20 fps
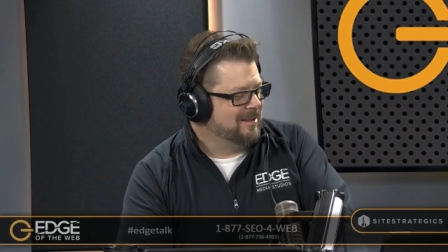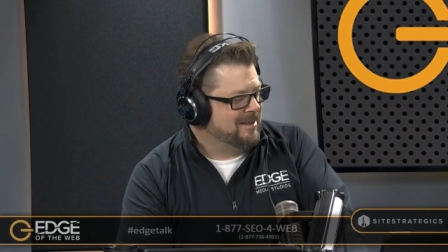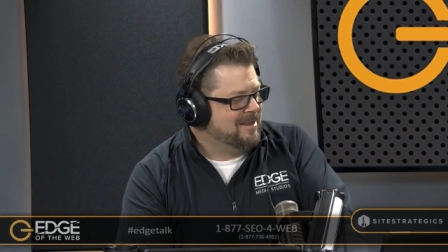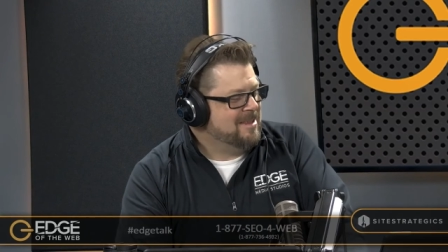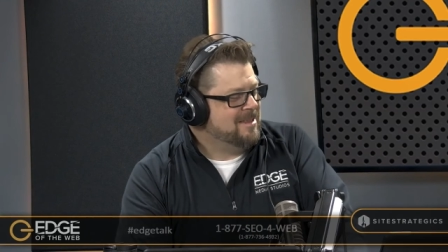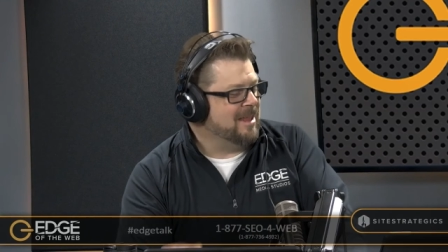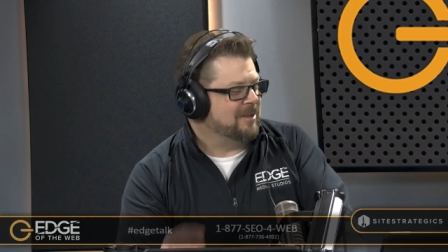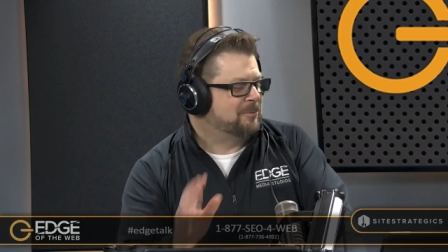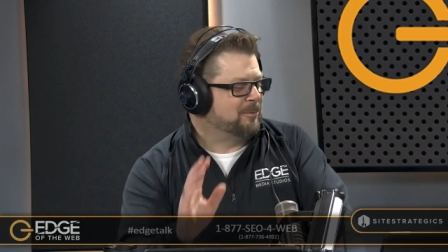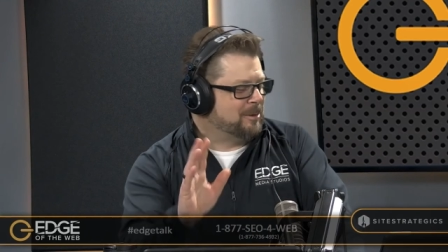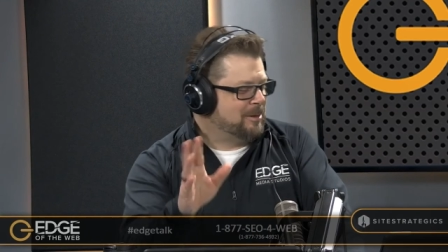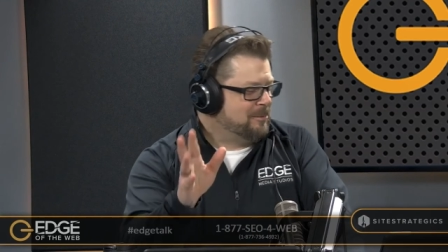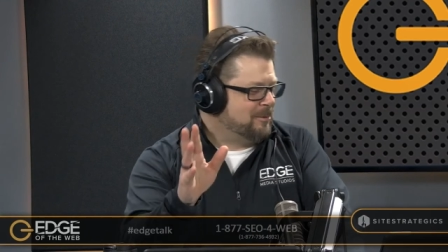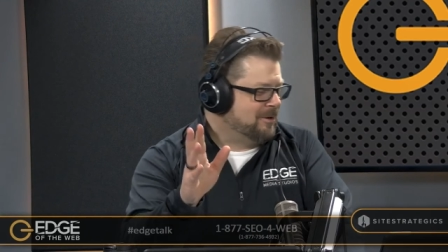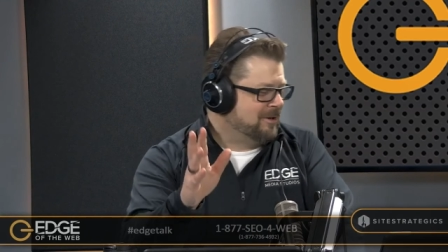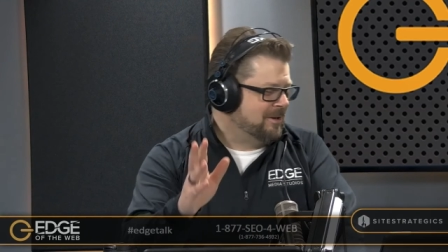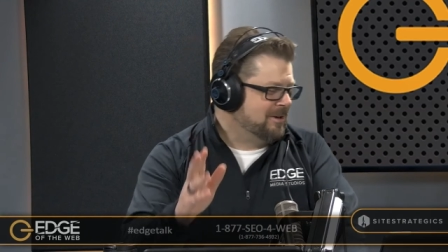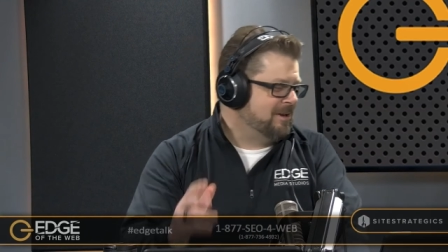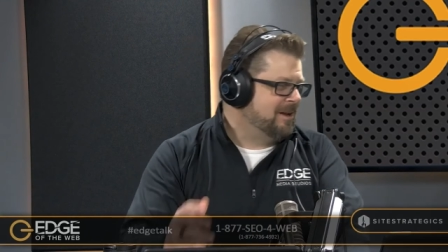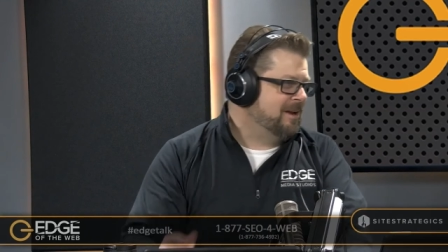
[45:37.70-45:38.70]
That's what I
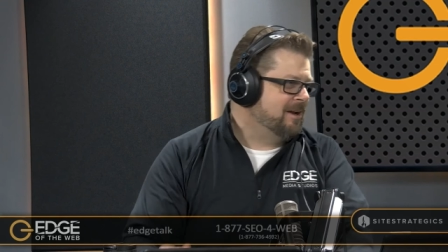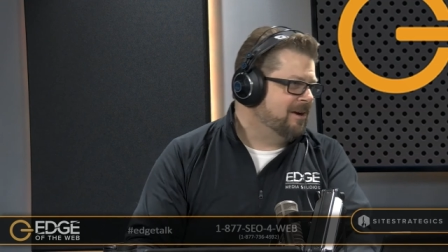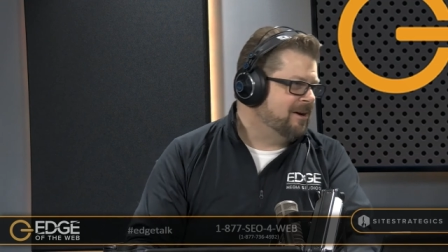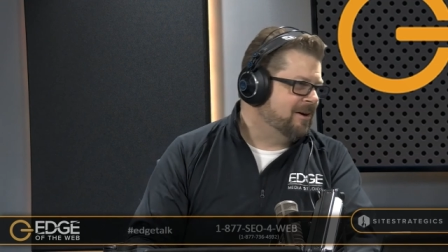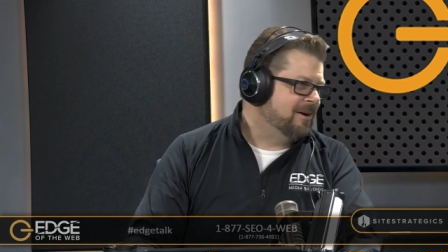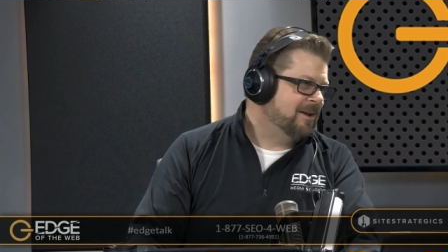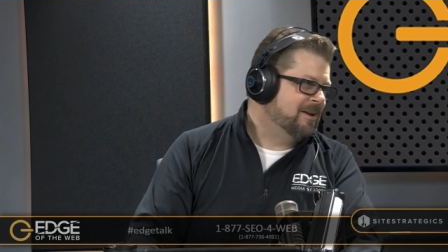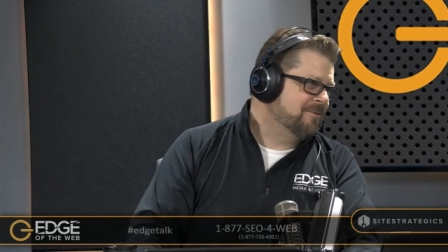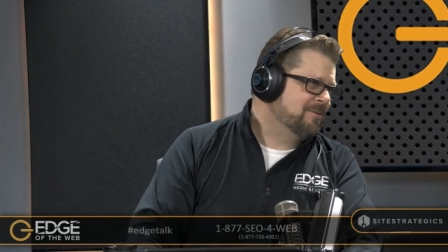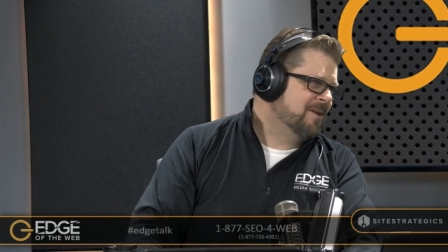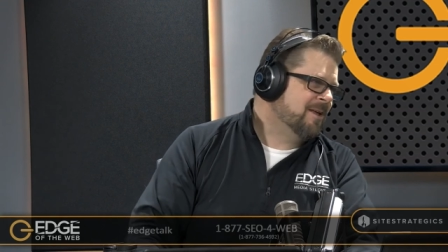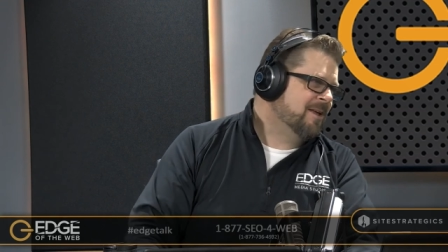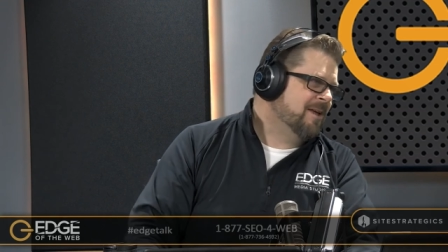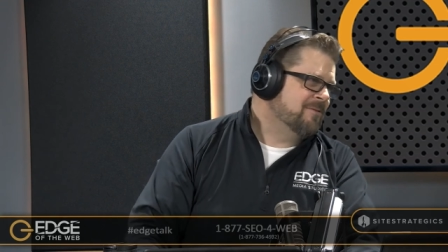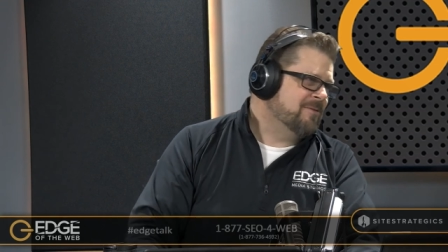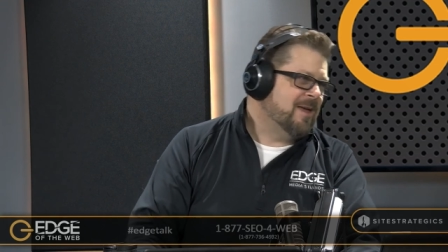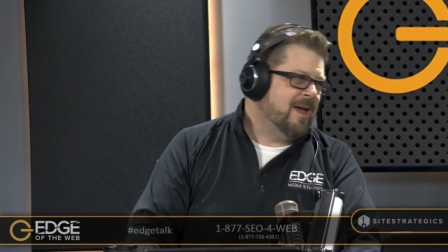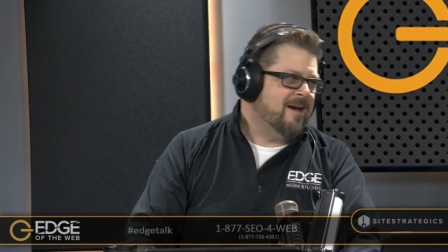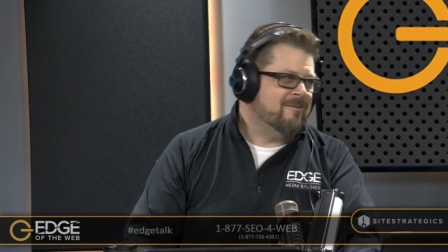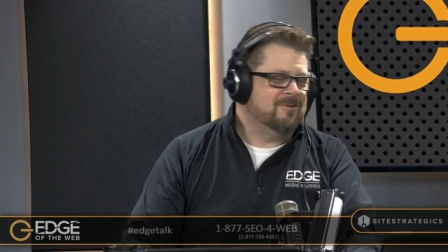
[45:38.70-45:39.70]
wanted to hear. If if
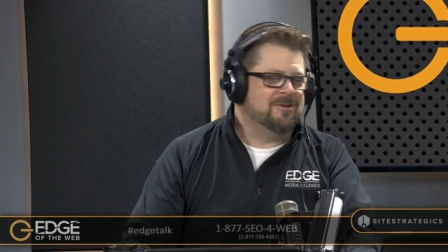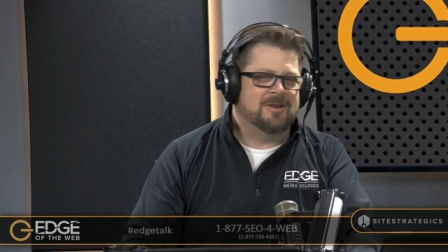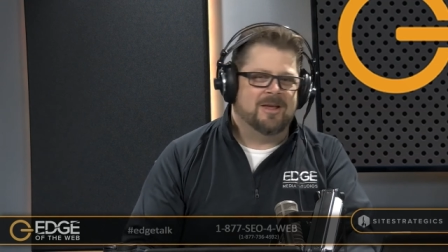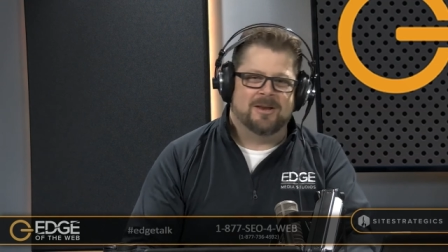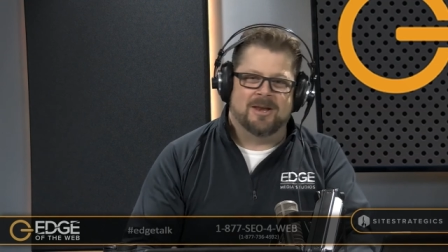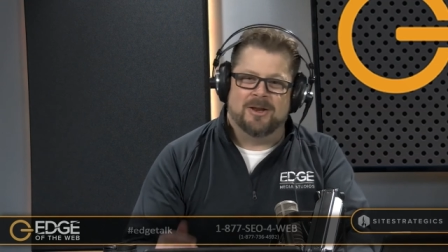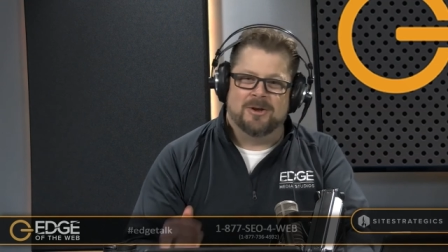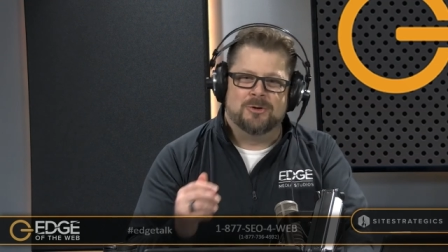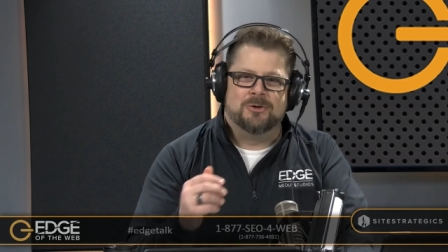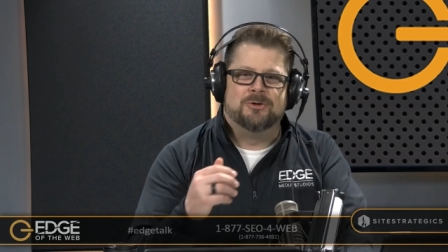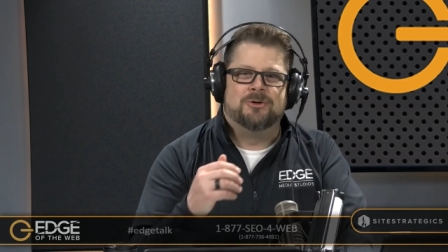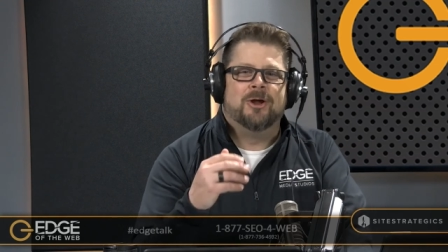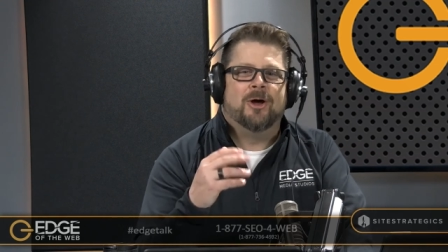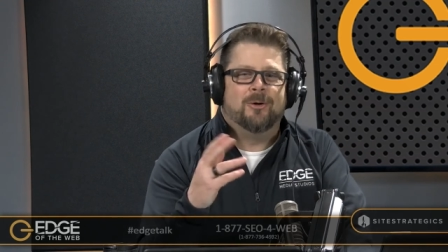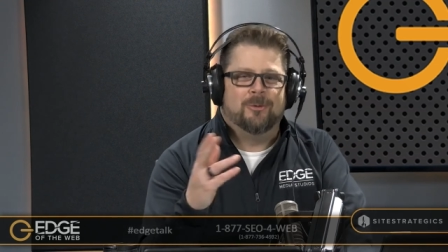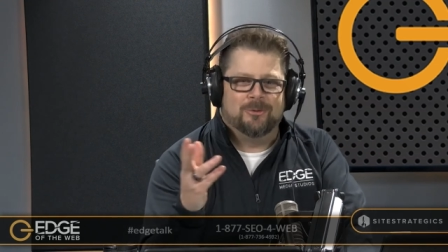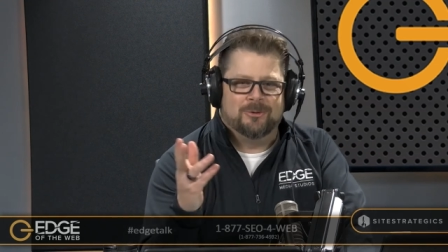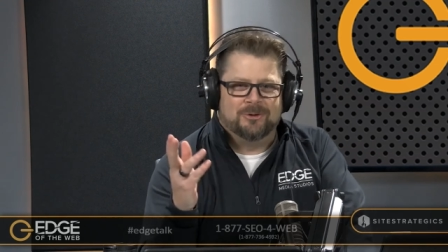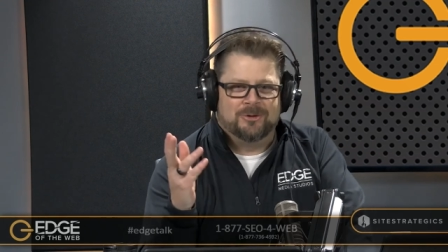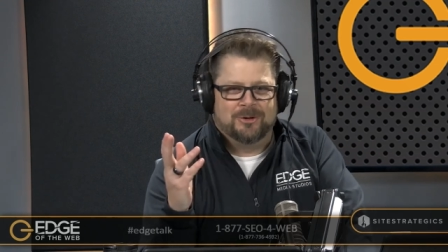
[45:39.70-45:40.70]
you haven't done it,
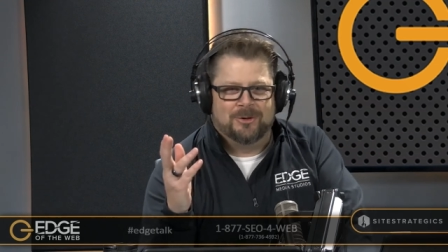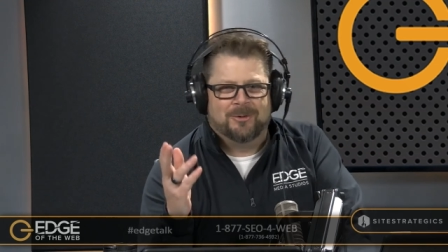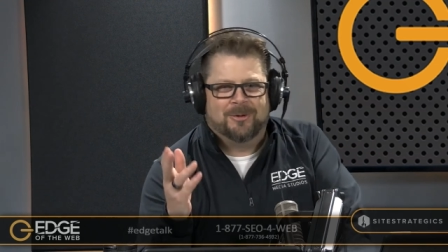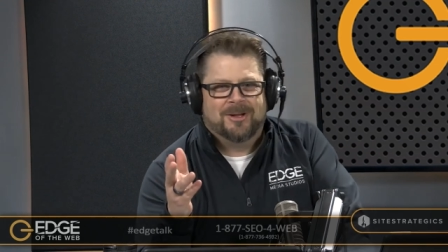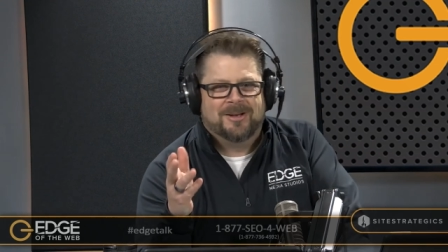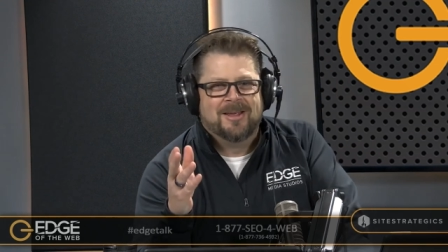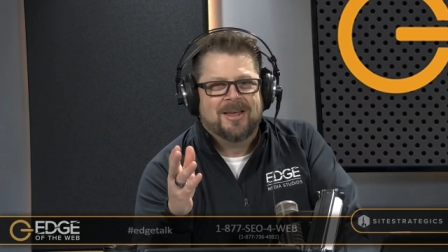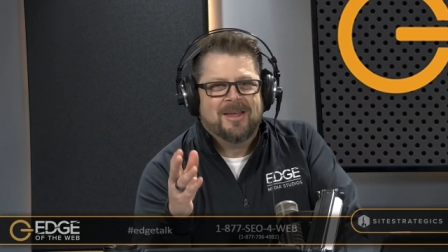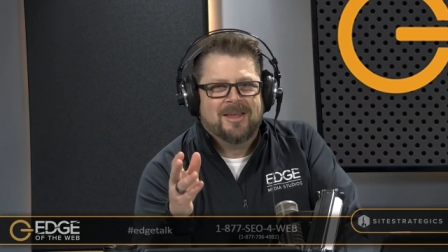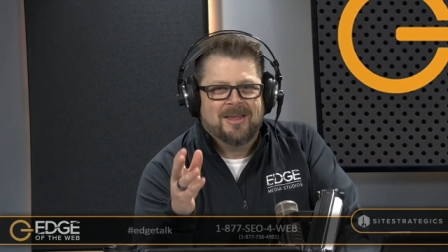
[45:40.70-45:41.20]
don't do it.